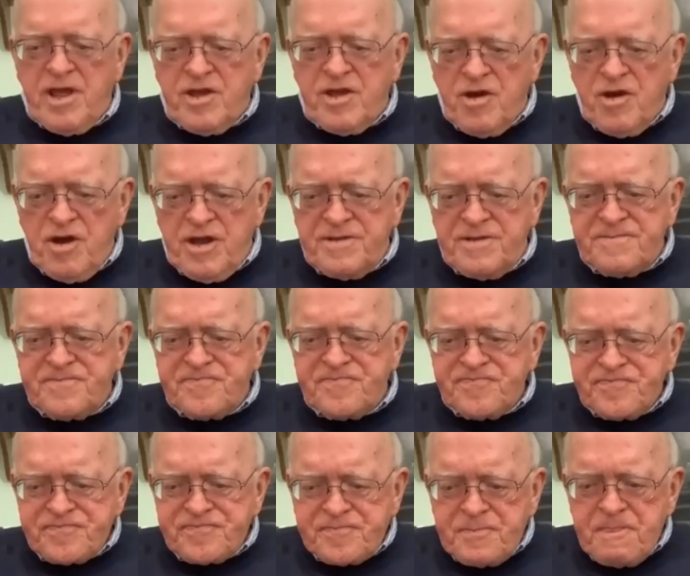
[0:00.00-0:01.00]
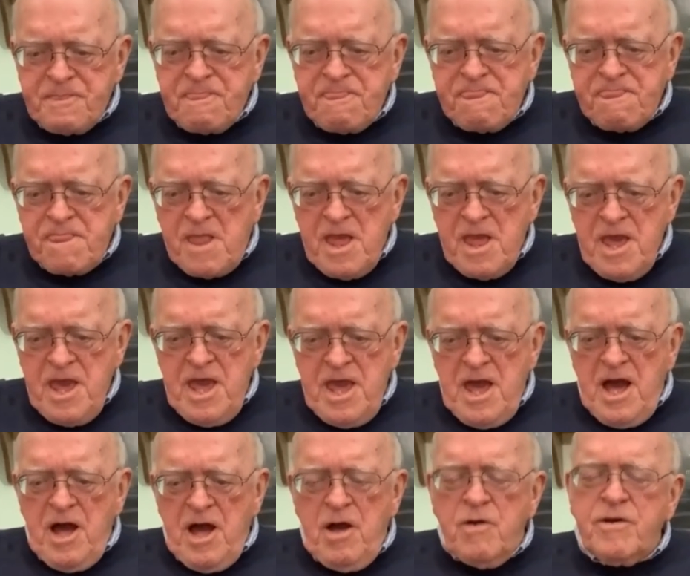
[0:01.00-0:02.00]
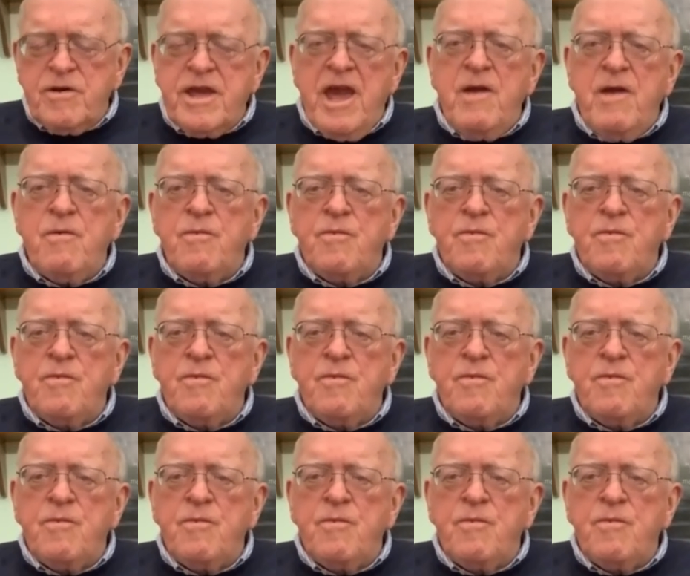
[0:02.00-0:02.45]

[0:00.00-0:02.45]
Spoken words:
really good. Yeah. Okay.